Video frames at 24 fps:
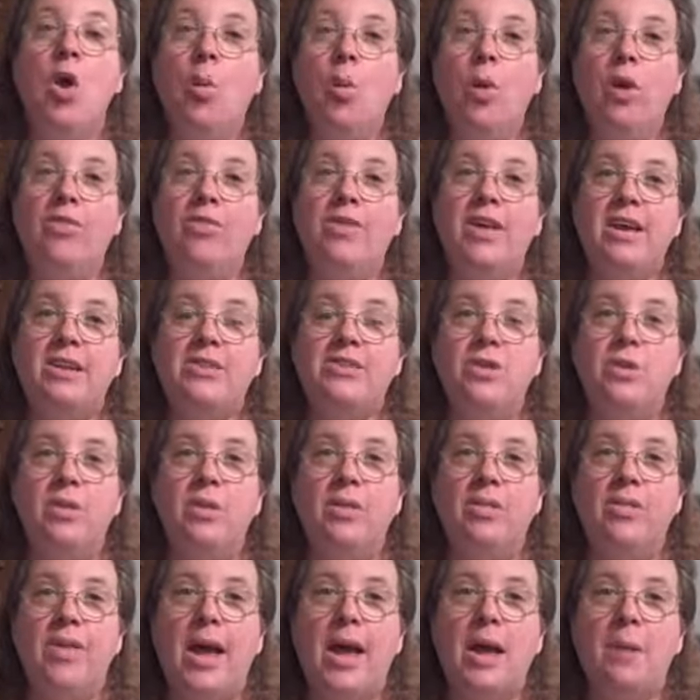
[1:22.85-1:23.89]
What they do
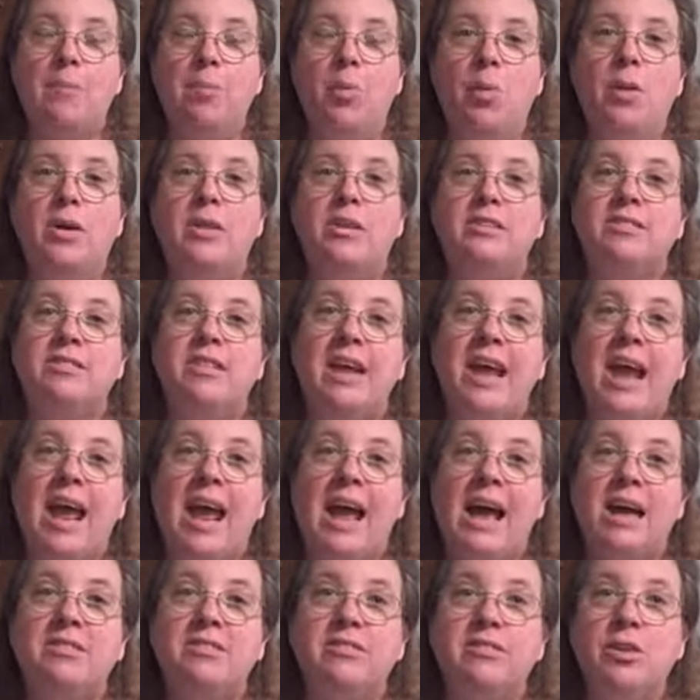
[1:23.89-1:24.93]
at that point is they
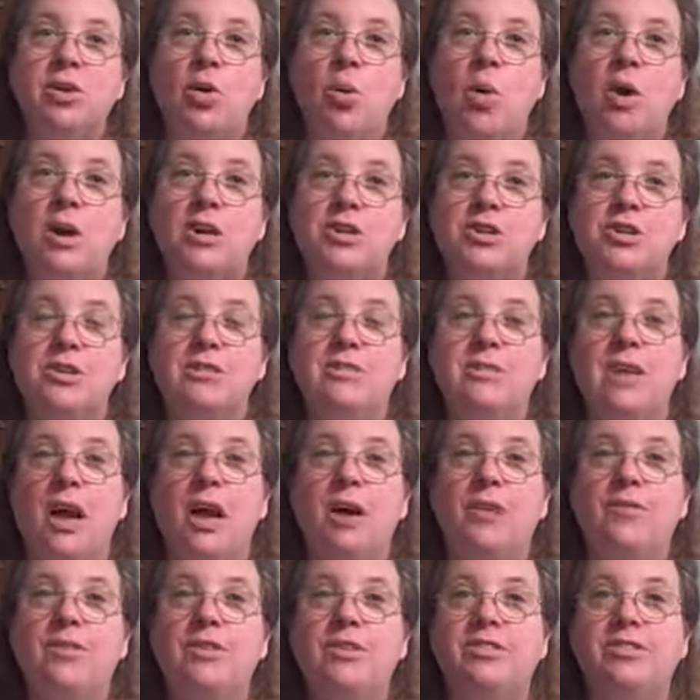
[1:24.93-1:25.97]
ask the questions
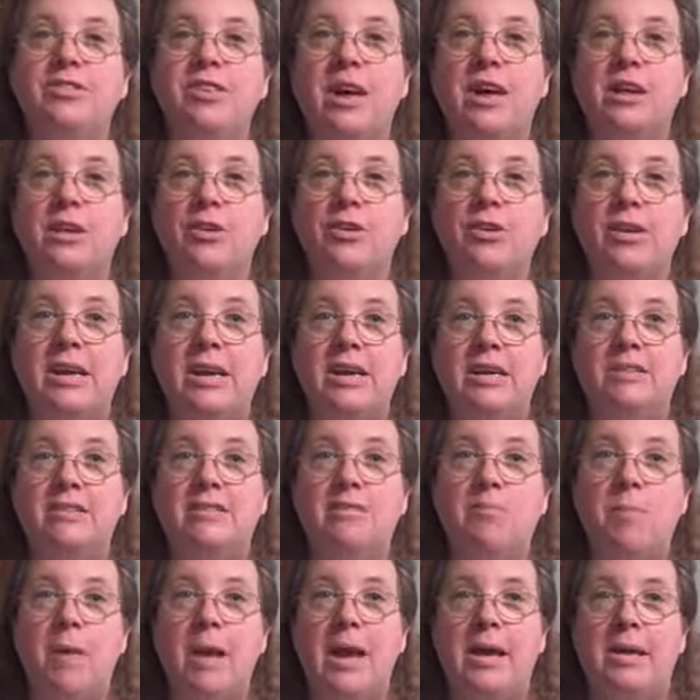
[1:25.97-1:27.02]
of the seller in
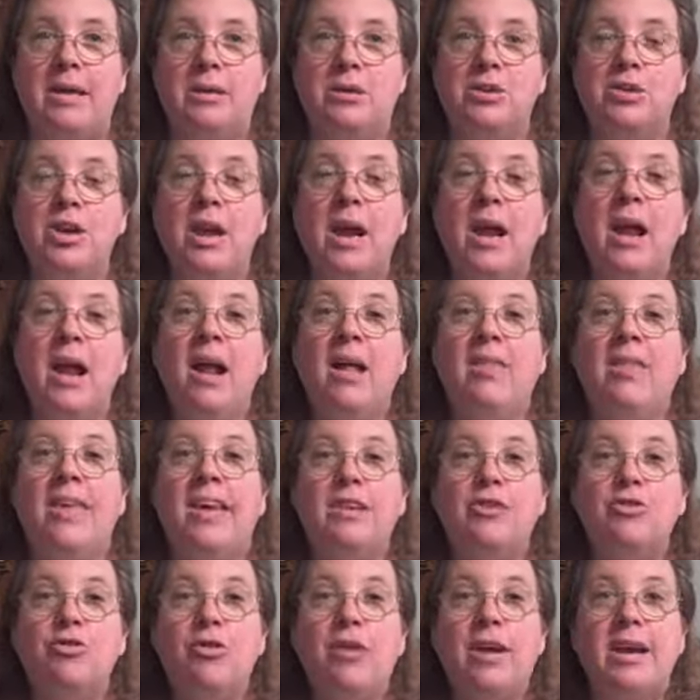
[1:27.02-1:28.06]
Spanish,
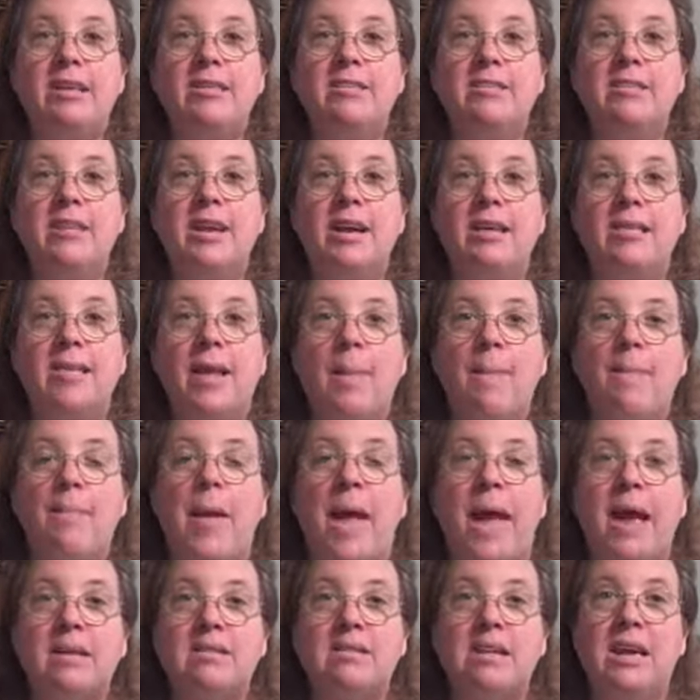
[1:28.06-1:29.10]
they translate them
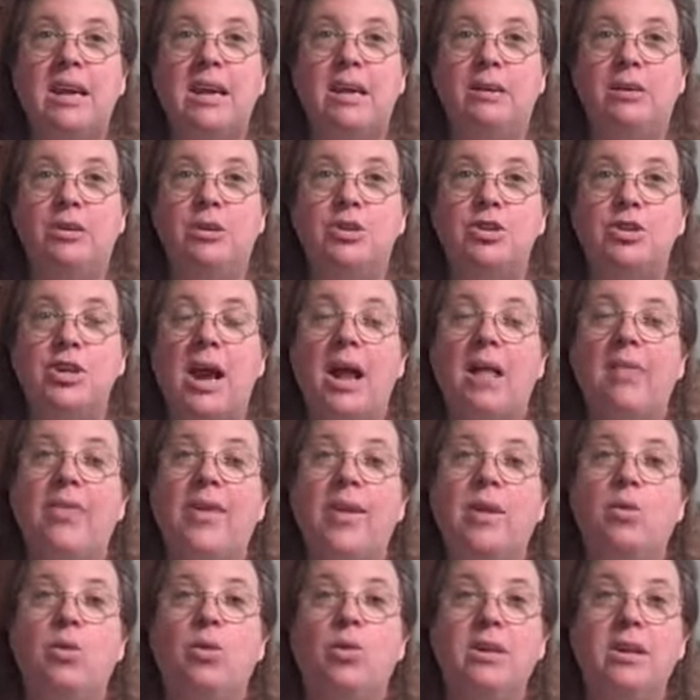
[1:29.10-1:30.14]
back to English, and
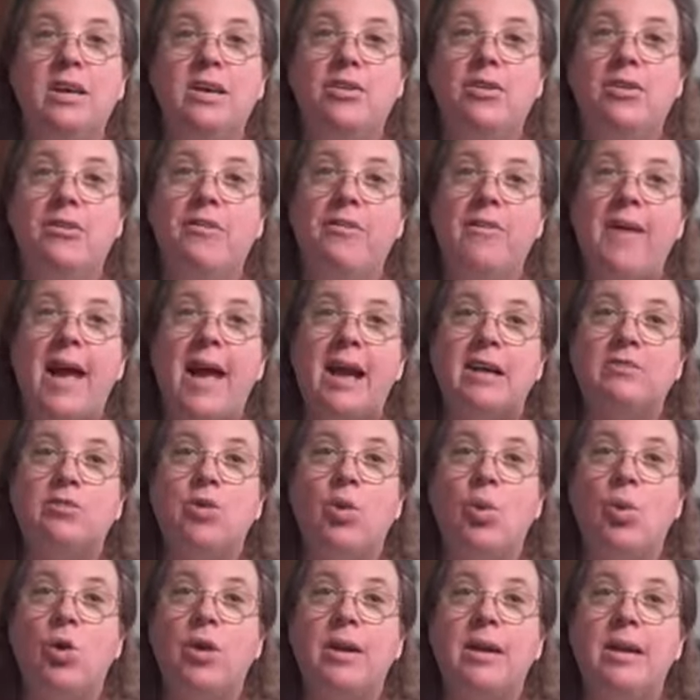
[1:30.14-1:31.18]
they will either
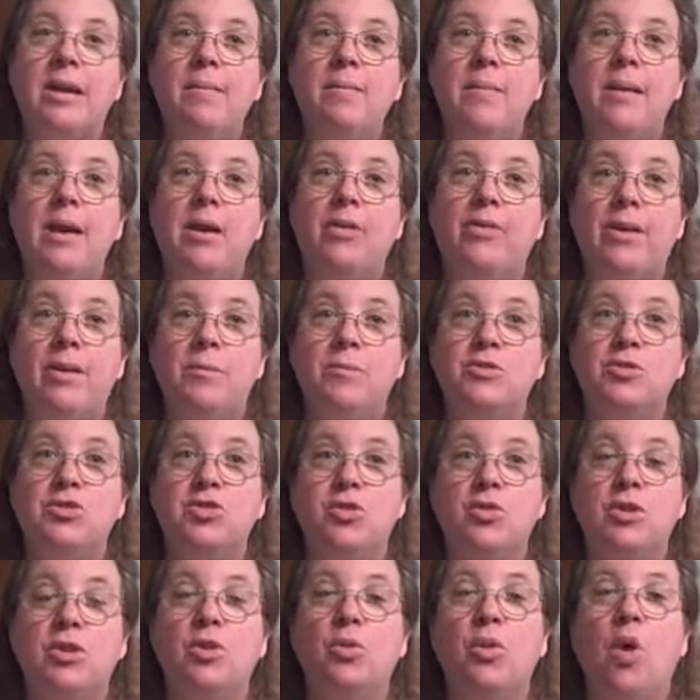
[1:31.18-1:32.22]
fax or email them
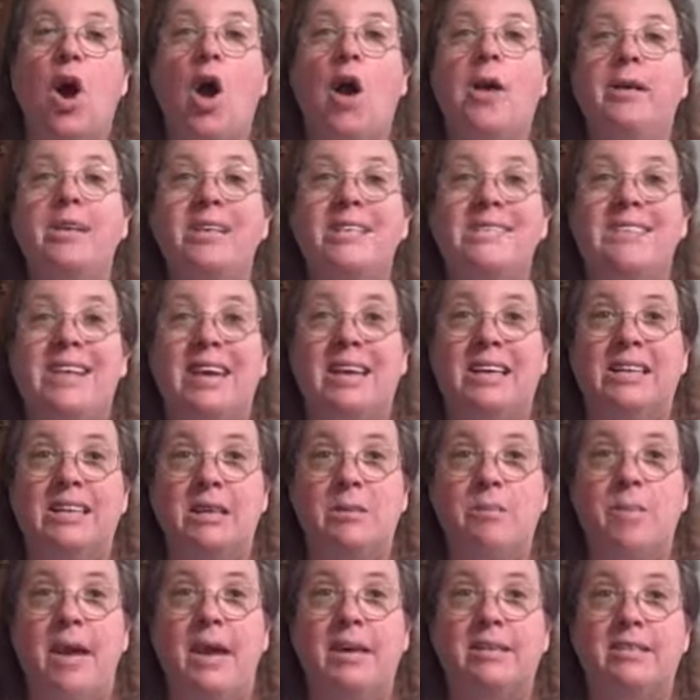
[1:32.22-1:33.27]
to you on a
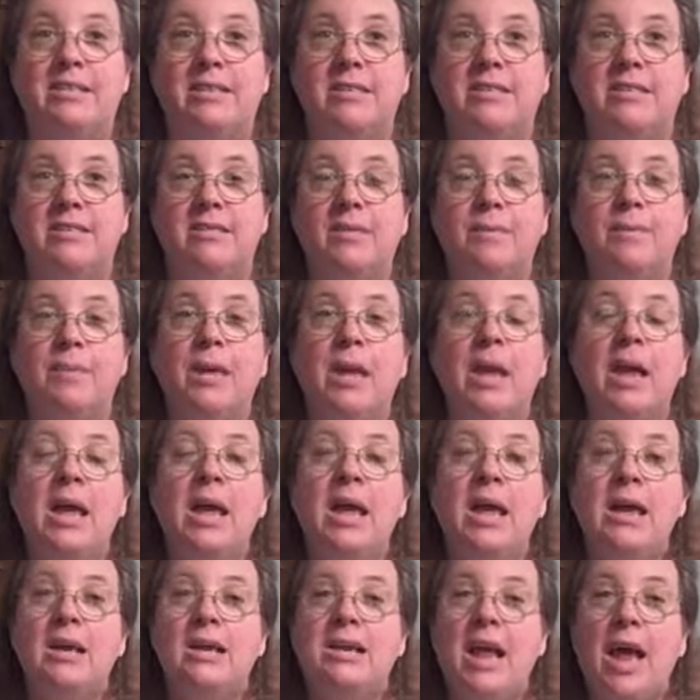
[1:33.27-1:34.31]
daily basis.
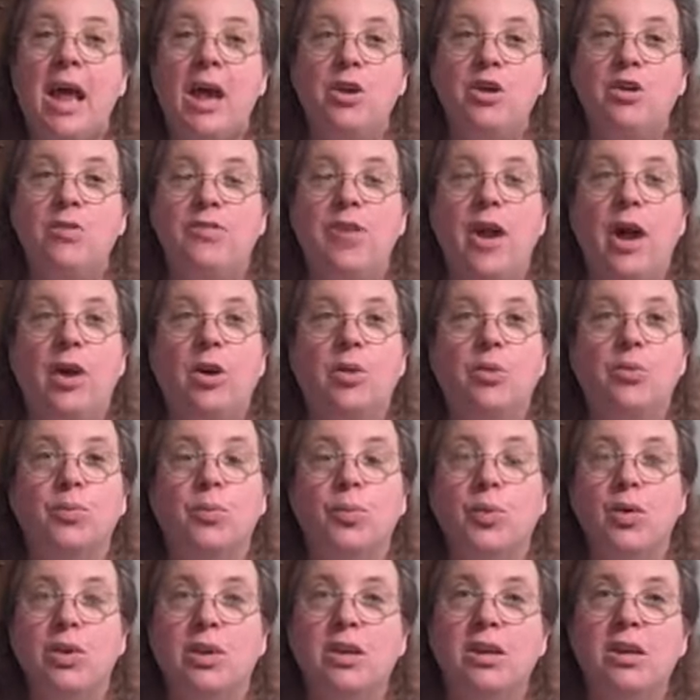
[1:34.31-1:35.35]
Now you've got a
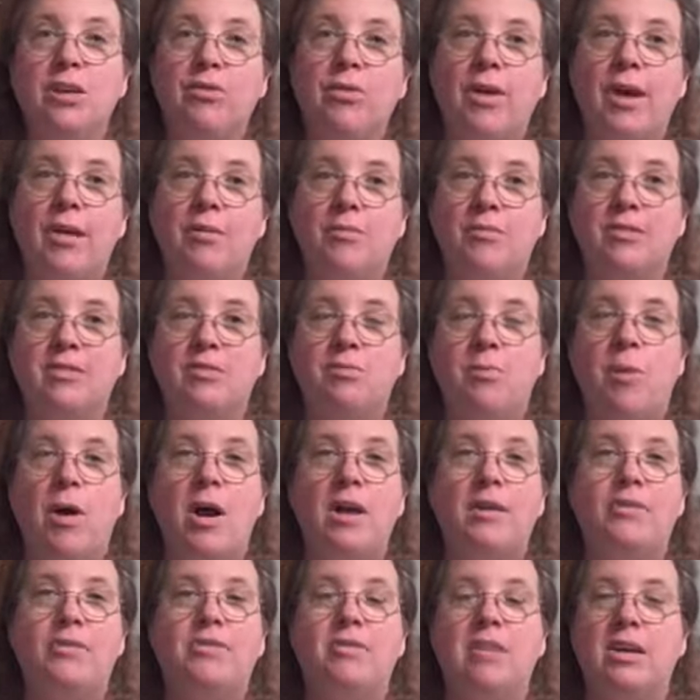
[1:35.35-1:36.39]
really great
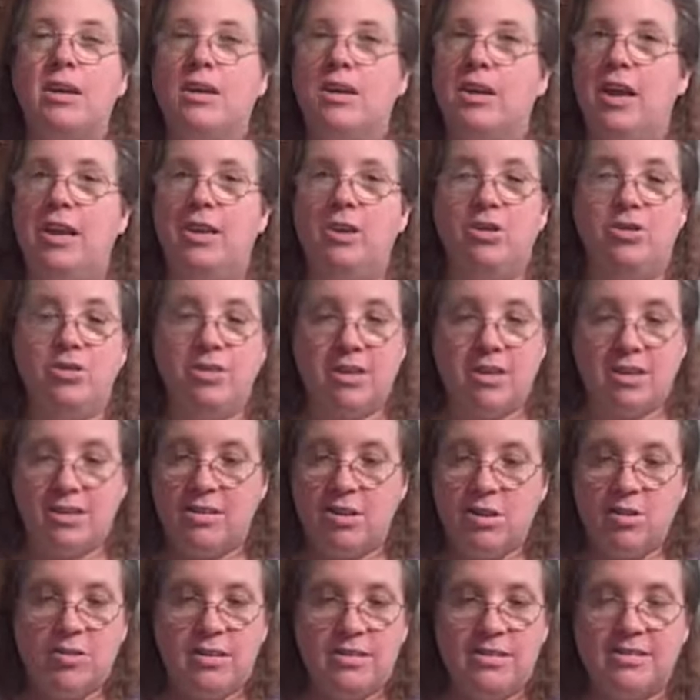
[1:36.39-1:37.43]
response, and you
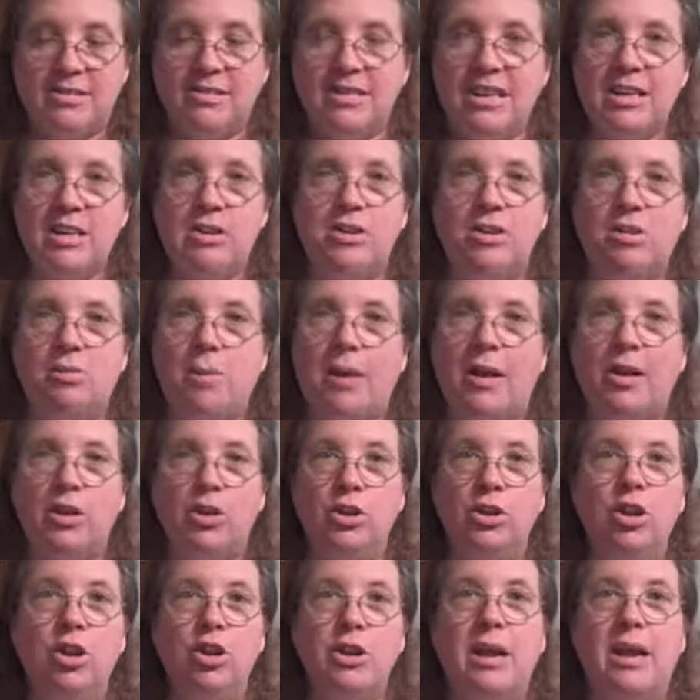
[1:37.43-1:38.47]
can see just by
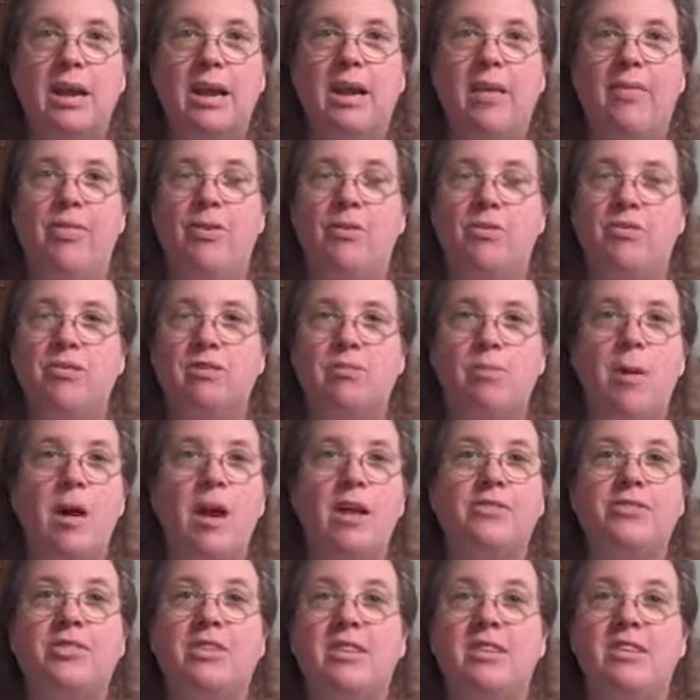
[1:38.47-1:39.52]
looking at the
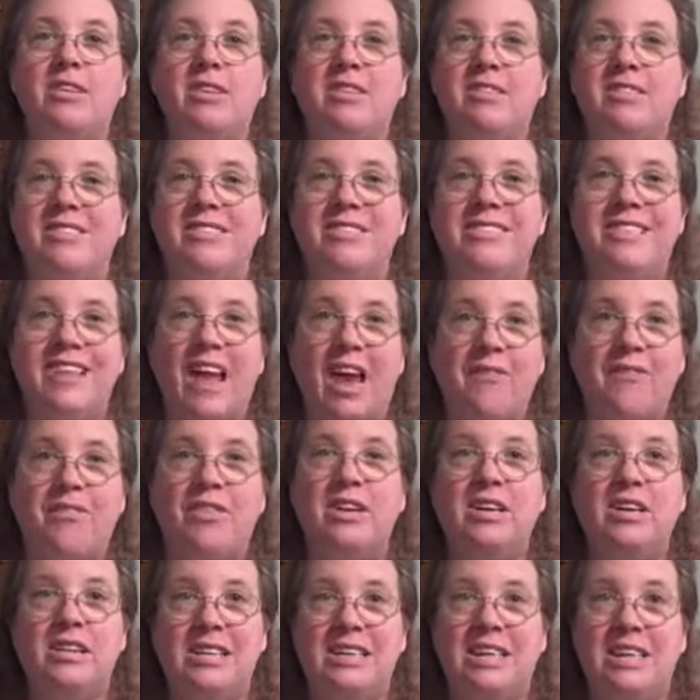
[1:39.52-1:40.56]
response that this is
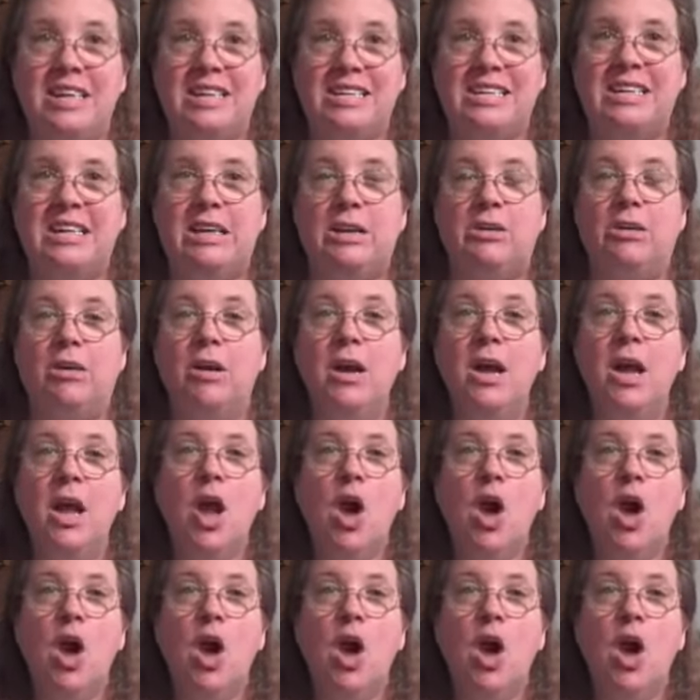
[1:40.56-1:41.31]
definitely a deal.